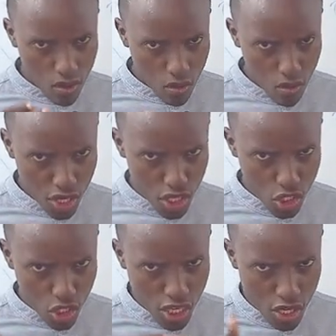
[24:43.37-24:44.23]

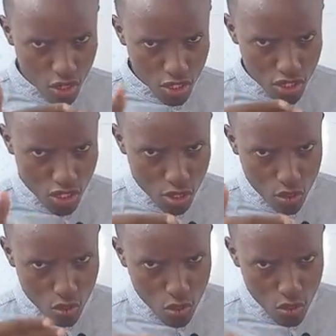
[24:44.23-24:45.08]
which cannot just
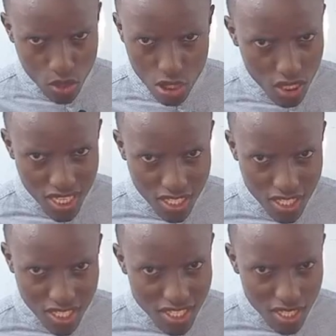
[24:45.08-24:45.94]
lose heat
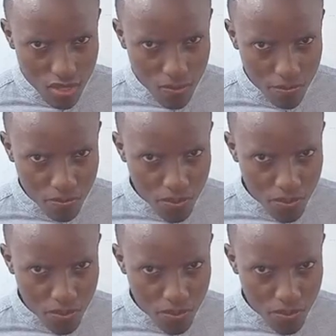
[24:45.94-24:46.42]
easily.